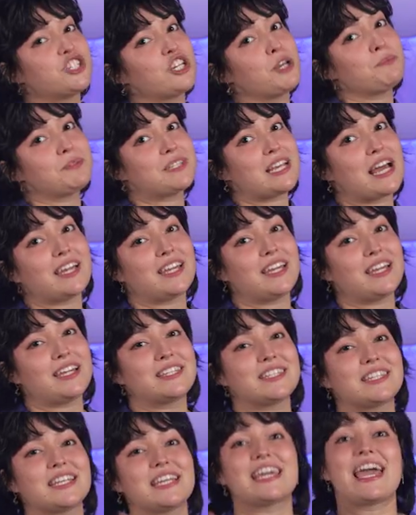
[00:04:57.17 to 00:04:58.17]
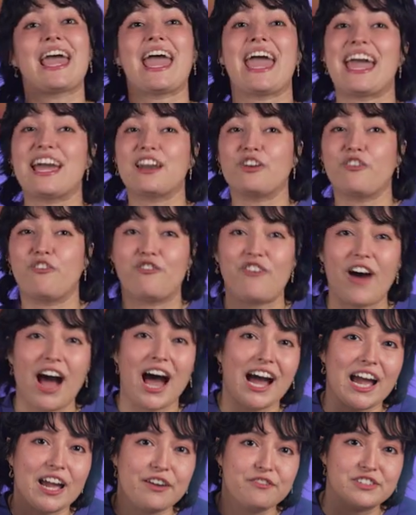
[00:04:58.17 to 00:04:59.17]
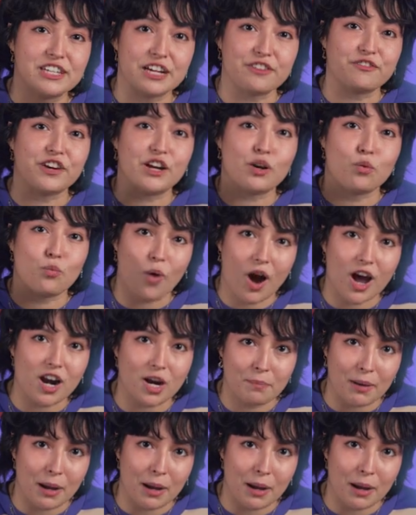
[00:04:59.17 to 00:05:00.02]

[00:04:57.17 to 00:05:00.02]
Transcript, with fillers: chipset heatsink, and 5 different water